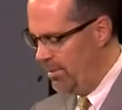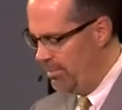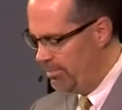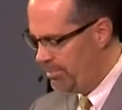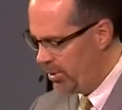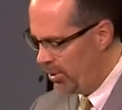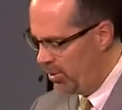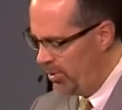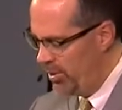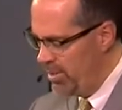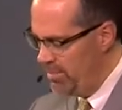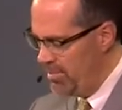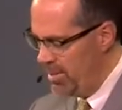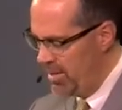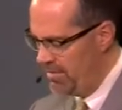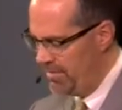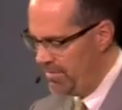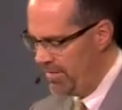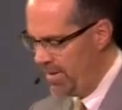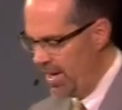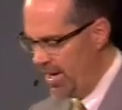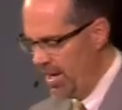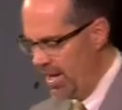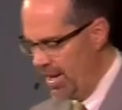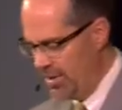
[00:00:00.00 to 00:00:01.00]

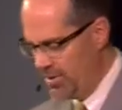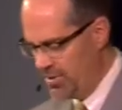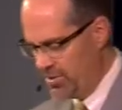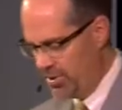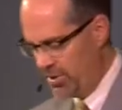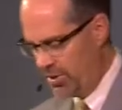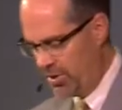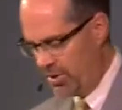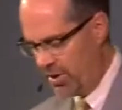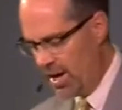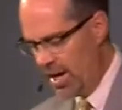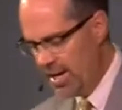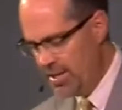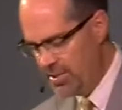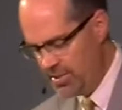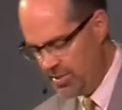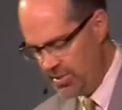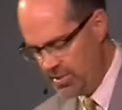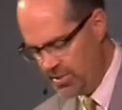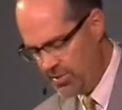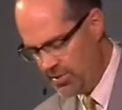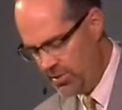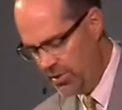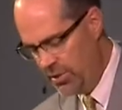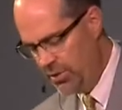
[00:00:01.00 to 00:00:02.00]
unemployment, financial
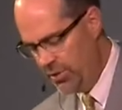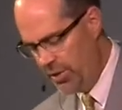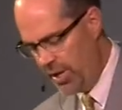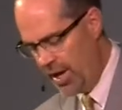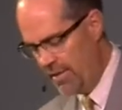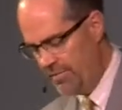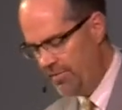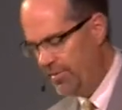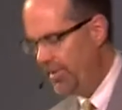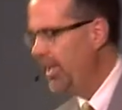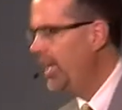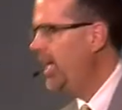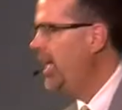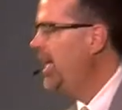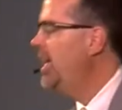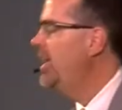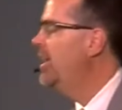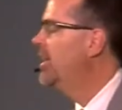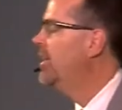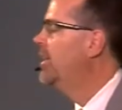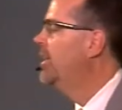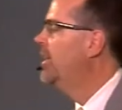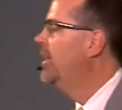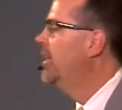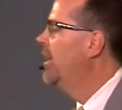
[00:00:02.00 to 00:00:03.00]
crisis, so you have to
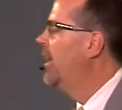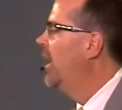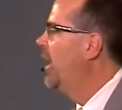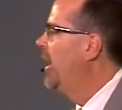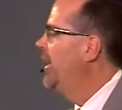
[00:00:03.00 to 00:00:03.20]
eat.